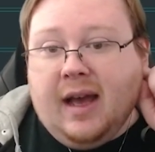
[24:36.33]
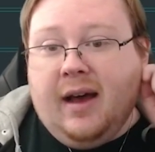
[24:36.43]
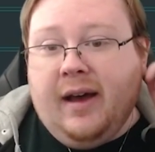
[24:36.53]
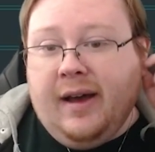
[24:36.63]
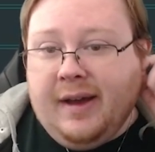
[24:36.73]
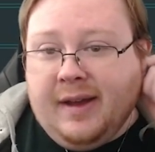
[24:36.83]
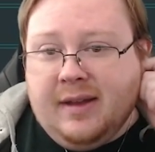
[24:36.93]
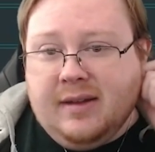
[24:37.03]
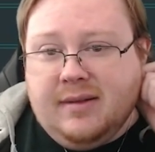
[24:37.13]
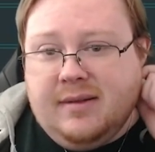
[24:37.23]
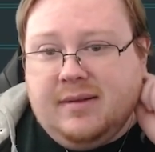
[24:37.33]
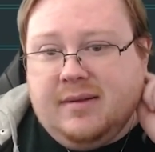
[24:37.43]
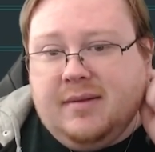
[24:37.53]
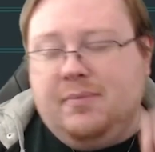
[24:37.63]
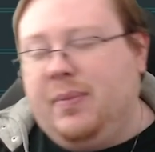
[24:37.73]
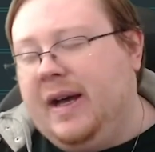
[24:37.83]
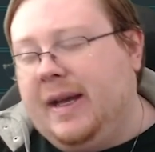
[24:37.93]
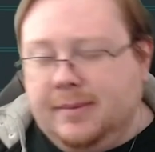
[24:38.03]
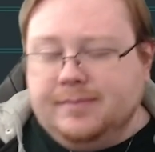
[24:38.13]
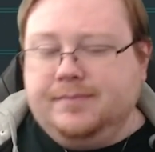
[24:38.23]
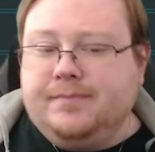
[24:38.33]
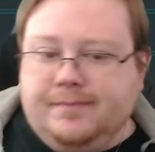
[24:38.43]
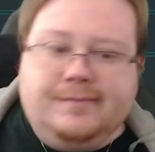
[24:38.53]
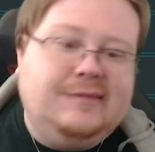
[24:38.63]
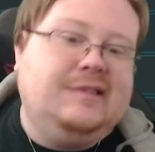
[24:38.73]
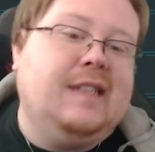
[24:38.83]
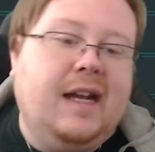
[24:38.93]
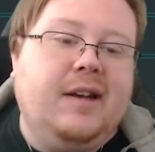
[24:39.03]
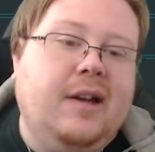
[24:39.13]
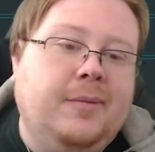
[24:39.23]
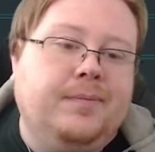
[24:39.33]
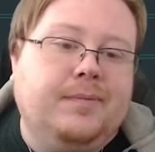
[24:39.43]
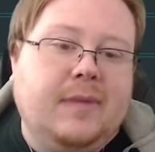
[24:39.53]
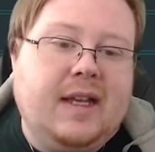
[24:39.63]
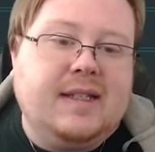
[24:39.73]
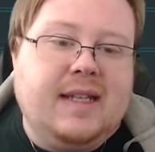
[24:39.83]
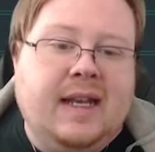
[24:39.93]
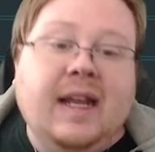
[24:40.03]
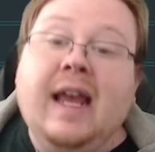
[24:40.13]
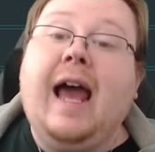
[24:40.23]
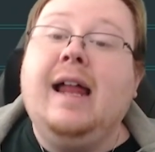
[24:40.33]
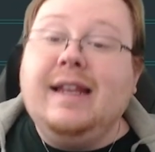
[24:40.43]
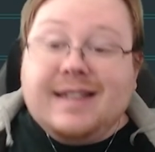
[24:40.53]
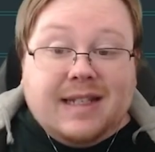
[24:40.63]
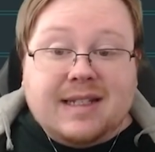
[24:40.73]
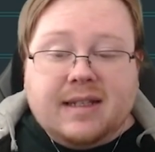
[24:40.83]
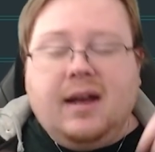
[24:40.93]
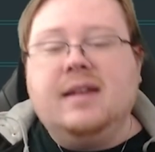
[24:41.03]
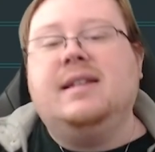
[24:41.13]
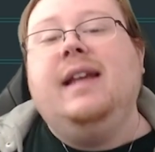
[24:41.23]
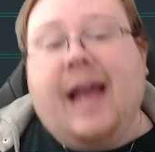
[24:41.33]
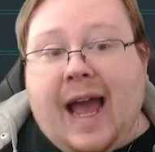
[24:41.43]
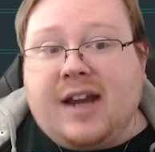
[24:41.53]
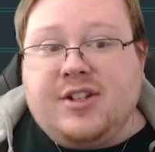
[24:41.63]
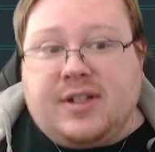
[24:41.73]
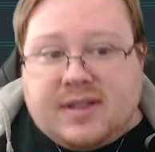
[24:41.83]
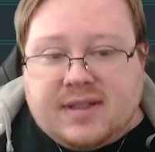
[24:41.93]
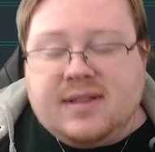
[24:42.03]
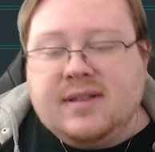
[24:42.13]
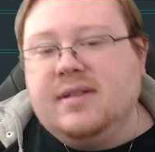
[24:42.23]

Uh, but I don't know. Like I said, at least it doesn't cost any actions.